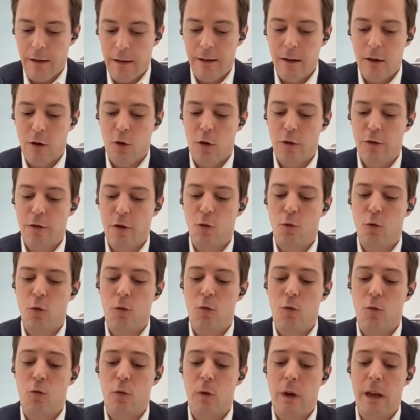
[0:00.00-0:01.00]
I think another
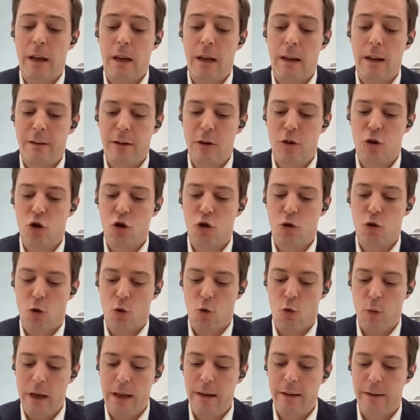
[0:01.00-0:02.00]
re
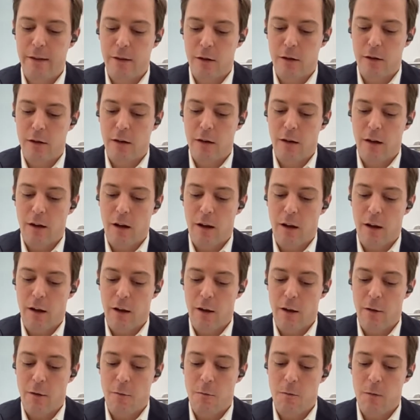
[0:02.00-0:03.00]
institutional reason
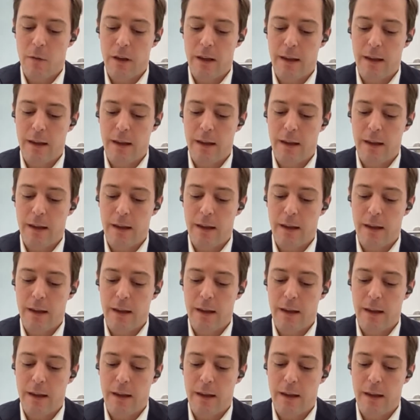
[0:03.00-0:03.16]
uh,